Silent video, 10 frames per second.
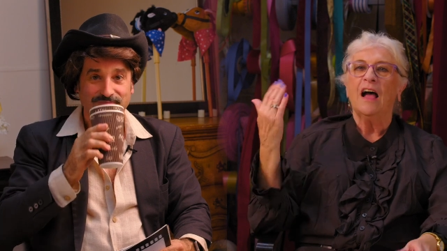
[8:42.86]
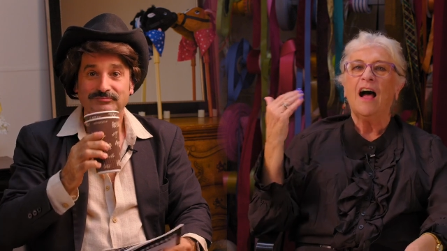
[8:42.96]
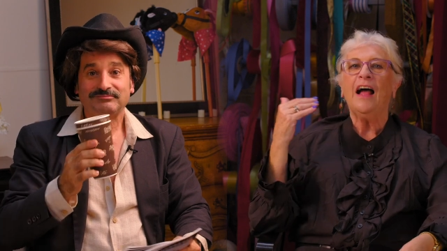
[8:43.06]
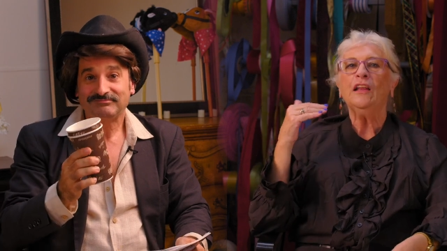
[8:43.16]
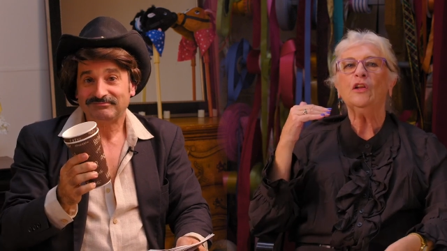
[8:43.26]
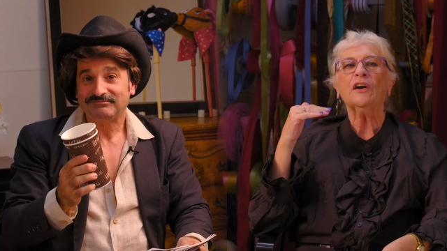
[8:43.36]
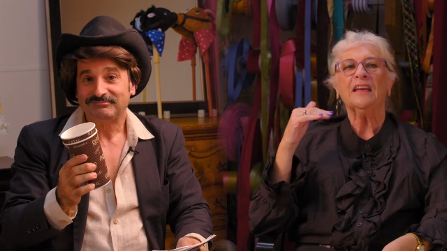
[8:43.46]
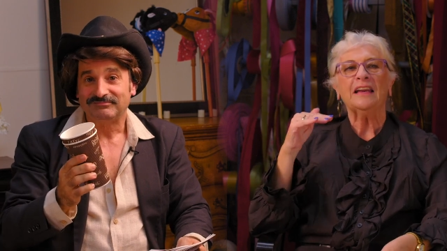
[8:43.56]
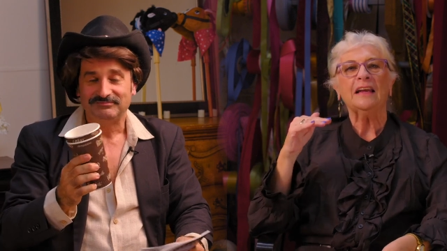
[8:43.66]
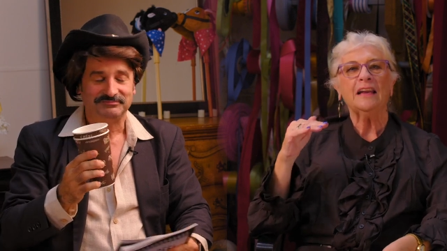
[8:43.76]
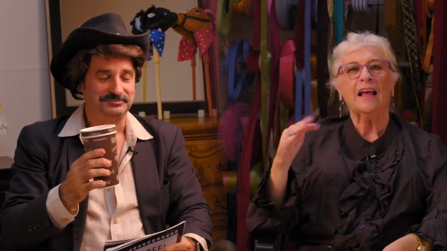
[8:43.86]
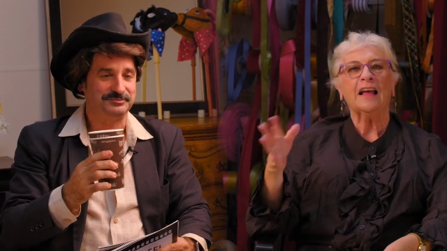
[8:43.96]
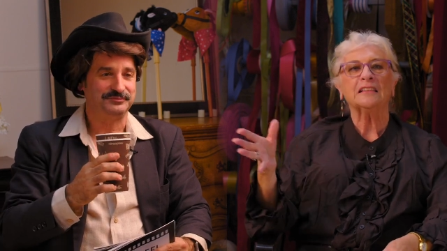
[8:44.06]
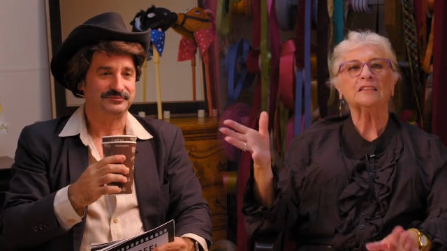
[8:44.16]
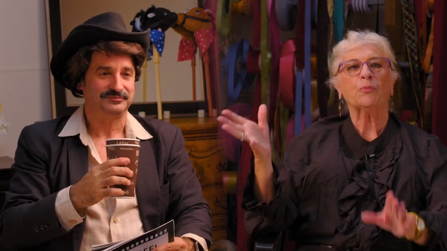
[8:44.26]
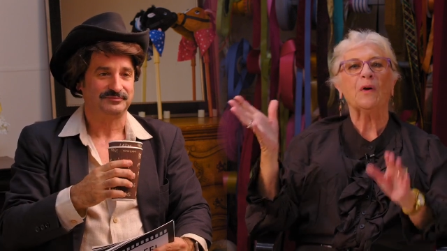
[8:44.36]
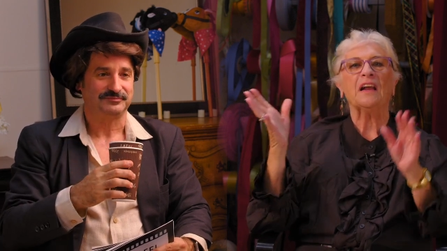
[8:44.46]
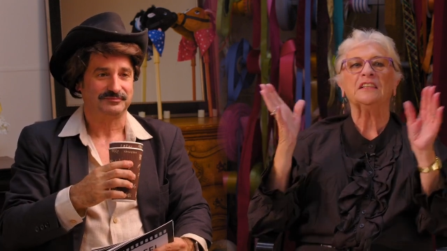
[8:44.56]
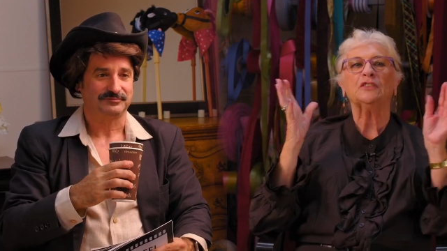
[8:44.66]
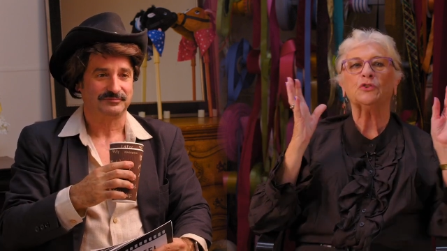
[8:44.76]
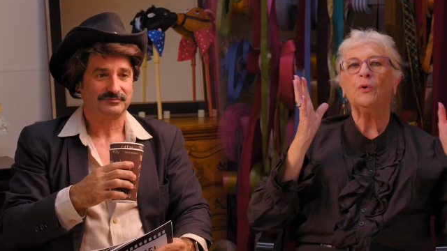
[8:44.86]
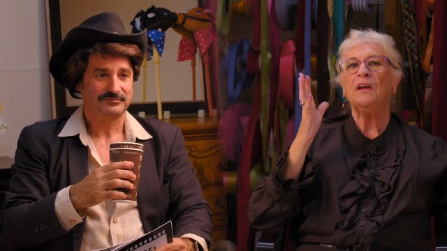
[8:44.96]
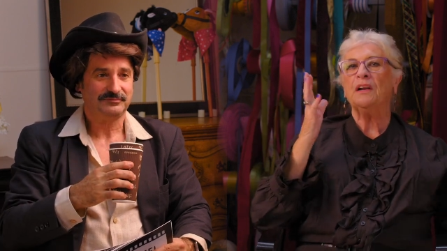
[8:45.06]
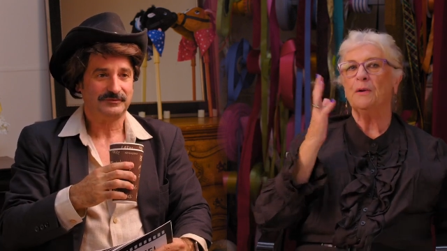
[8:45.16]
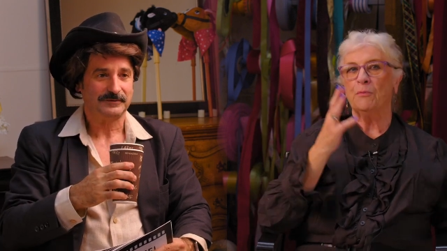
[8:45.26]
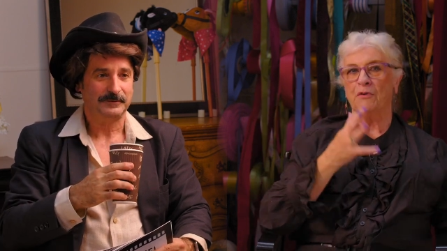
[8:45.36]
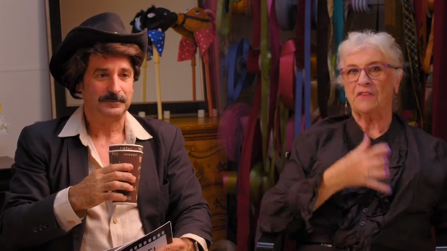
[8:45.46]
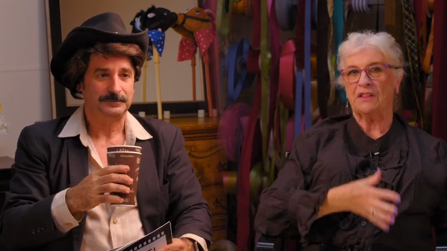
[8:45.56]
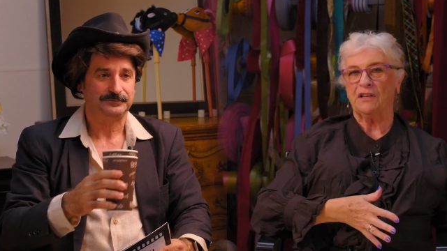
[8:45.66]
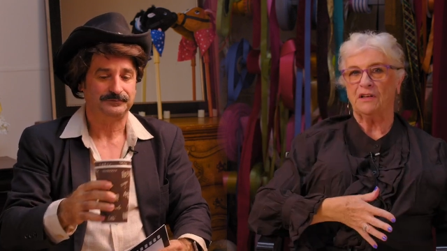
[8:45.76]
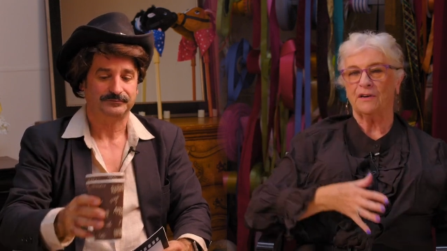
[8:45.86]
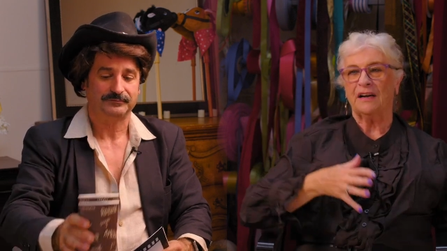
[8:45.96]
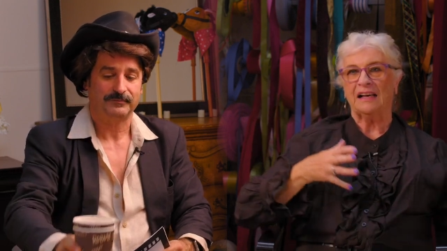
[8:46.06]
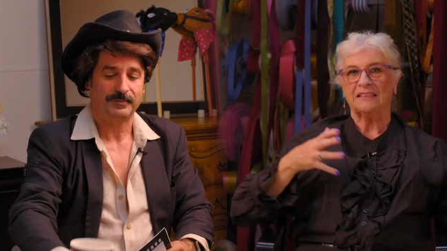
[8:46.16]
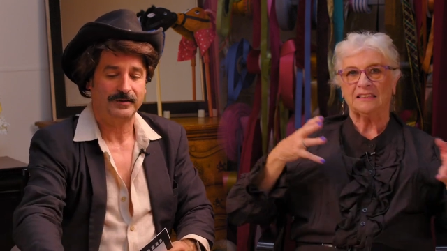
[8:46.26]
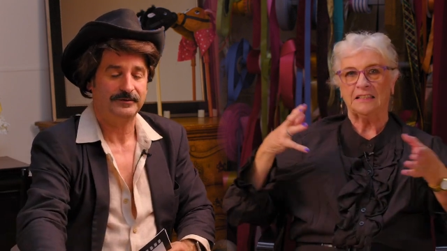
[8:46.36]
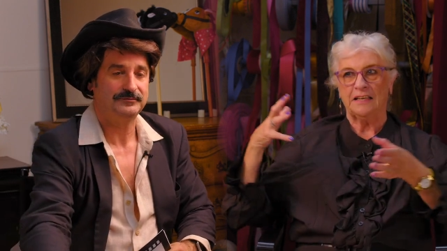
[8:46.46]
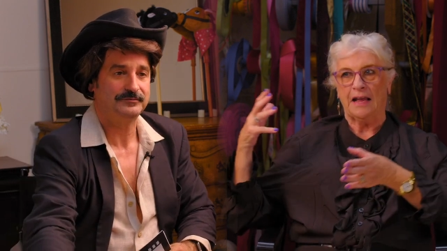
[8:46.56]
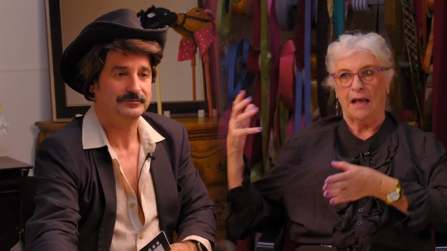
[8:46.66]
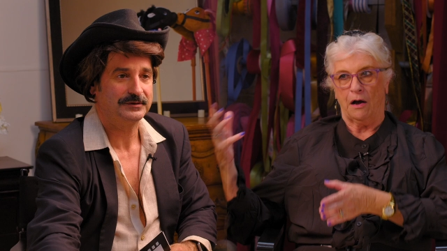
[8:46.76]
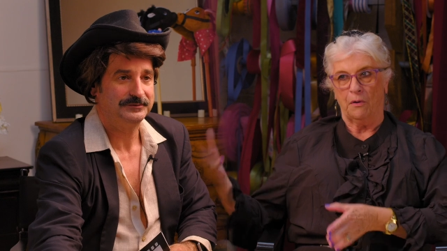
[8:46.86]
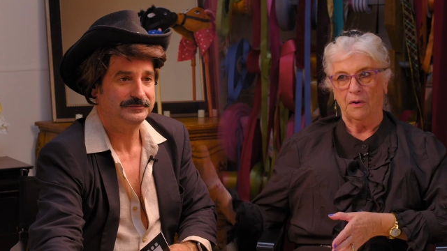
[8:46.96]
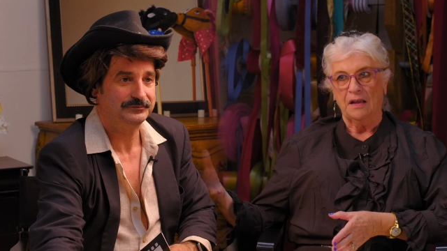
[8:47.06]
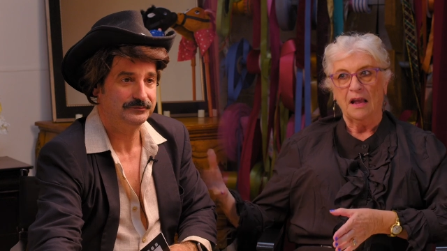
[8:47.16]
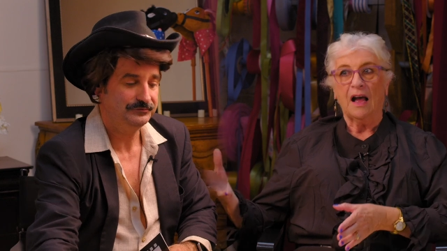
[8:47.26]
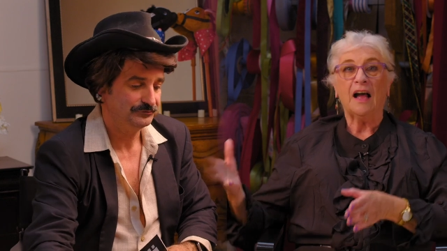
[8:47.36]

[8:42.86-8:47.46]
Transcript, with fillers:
Speaker 1: I look at it as when I saw it in a movie theater as to now. Mm-hmm.